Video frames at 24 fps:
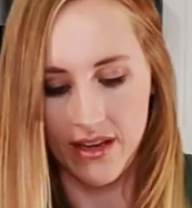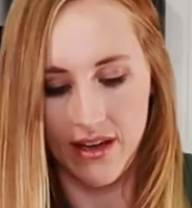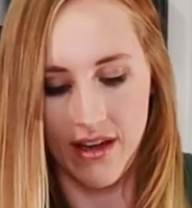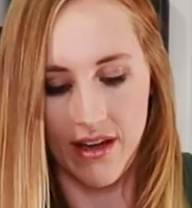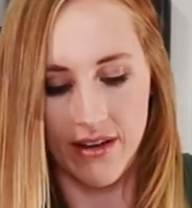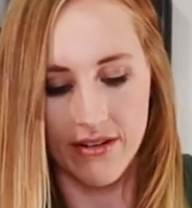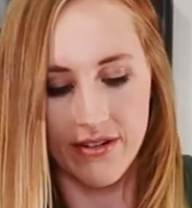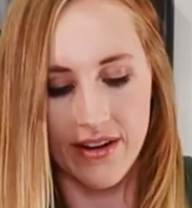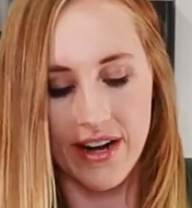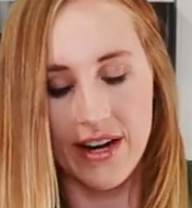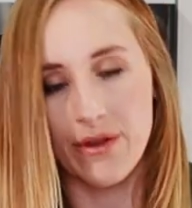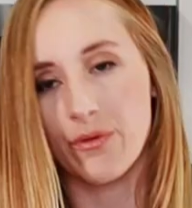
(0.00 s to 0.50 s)

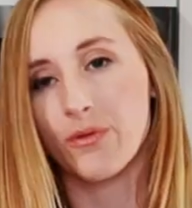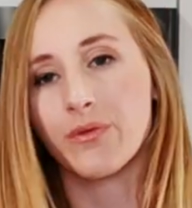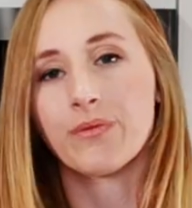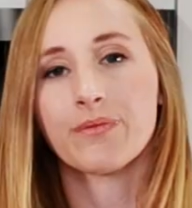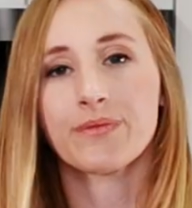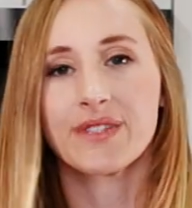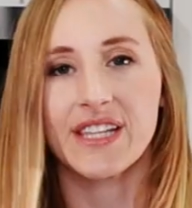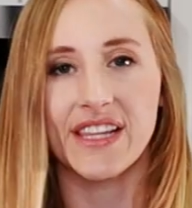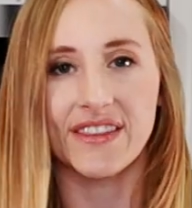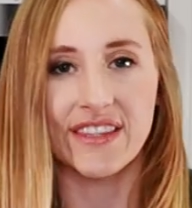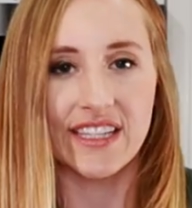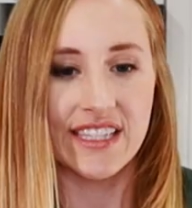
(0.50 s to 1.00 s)
All right,
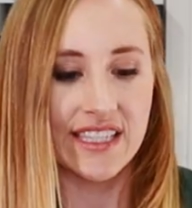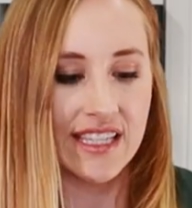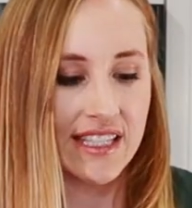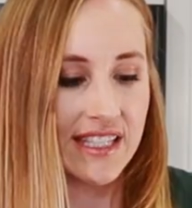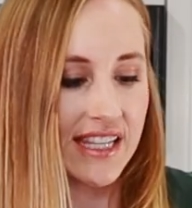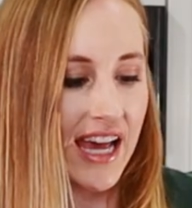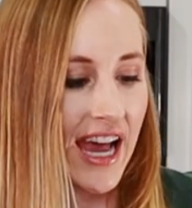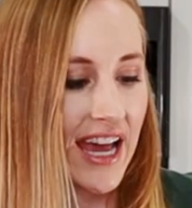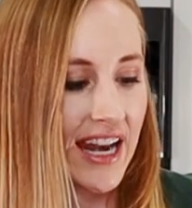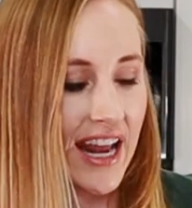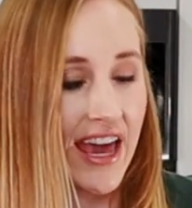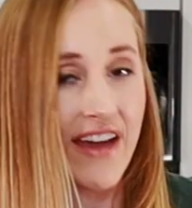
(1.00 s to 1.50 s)
set these
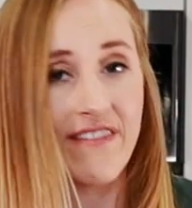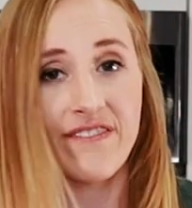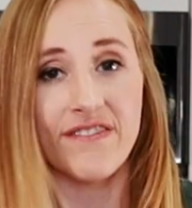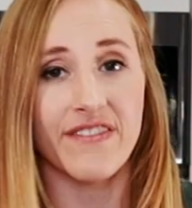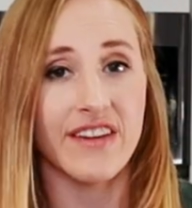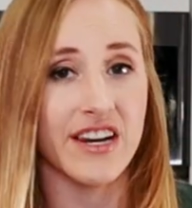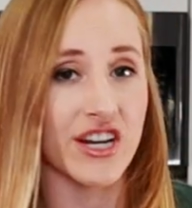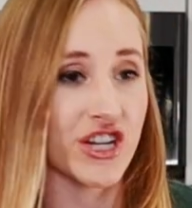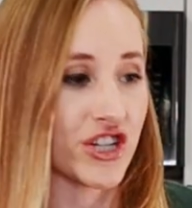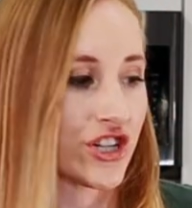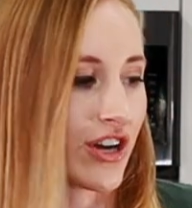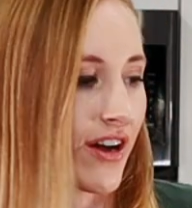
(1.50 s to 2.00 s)
aside and
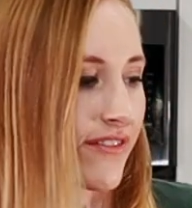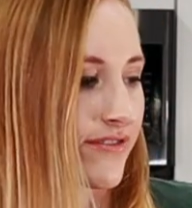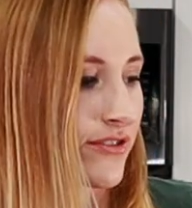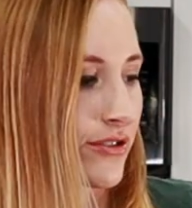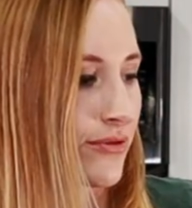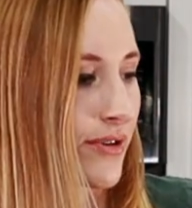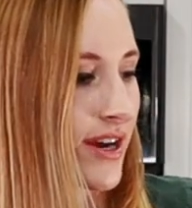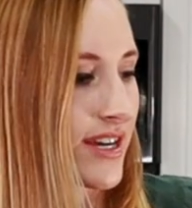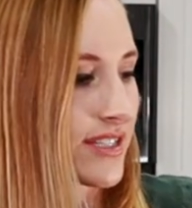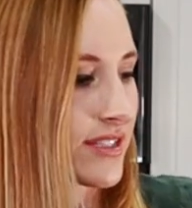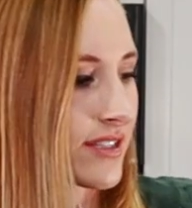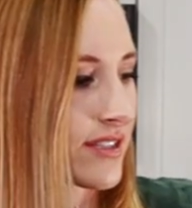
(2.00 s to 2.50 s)
finish off
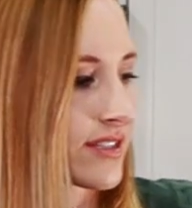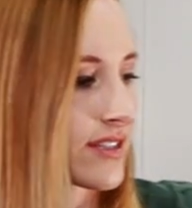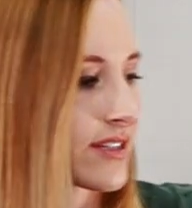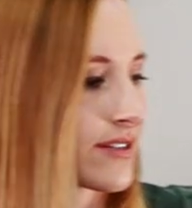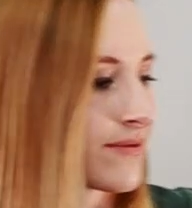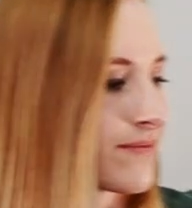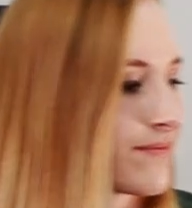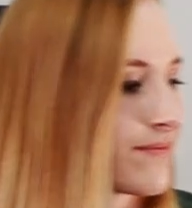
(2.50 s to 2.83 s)
the rest.